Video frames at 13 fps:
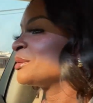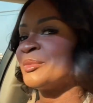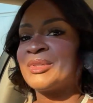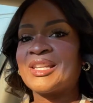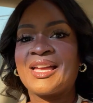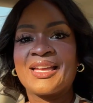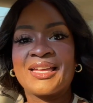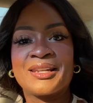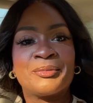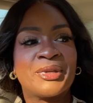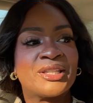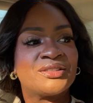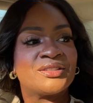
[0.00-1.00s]
But I gotta
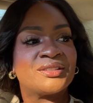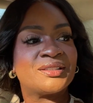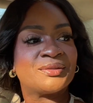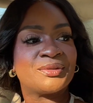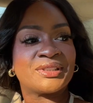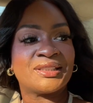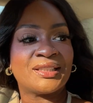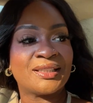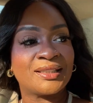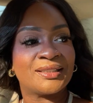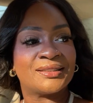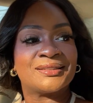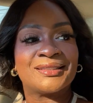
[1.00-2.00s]
make sure
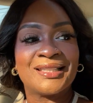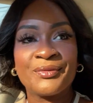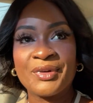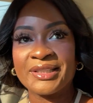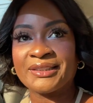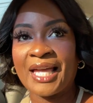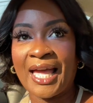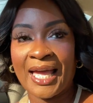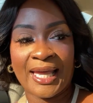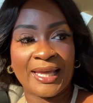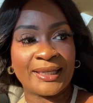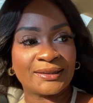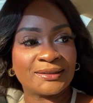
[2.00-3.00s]
everything is
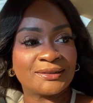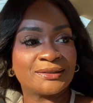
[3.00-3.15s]
everything.